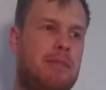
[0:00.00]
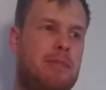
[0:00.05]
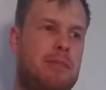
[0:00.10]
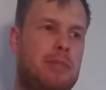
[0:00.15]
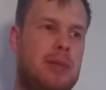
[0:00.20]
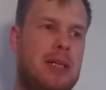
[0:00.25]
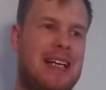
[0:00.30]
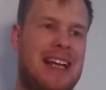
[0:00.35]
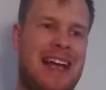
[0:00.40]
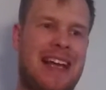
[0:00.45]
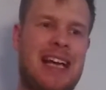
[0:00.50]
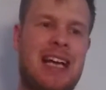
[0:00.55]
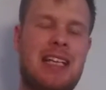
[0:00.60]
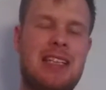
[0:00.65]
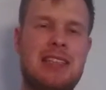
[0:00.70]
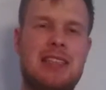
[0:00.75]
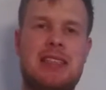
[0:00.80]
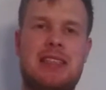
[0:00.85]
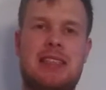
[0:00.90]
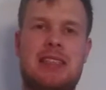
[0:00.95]

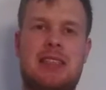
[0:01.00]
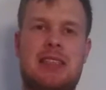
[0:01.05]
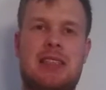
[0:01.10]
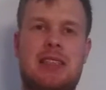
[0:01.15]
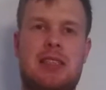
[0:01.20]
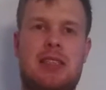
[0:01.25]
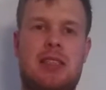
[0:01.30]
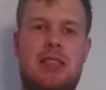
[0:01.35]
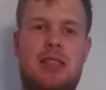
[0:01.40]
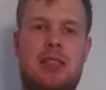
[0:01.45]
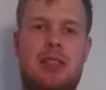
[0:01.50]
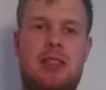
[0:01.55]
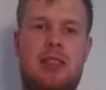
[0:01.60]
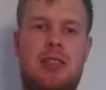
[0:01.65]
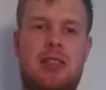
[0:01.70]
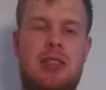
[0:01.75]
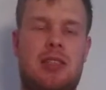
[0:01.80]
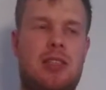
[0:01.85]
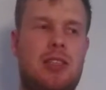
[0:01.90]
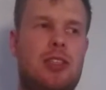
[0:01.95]
players
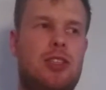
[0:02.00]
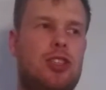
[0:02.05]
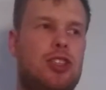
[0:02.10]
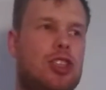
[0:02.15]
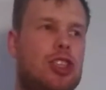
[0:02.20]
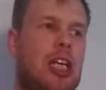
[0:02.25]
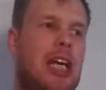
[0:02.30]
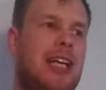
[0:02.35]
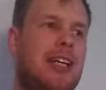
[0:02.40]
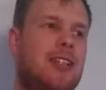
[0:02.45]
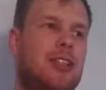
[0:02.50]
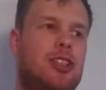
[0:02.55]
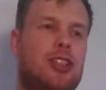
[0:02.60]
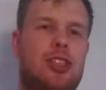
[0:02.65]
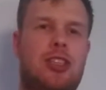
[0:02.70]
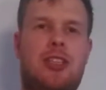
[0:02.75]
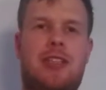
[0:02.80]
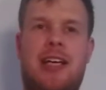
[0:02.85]
change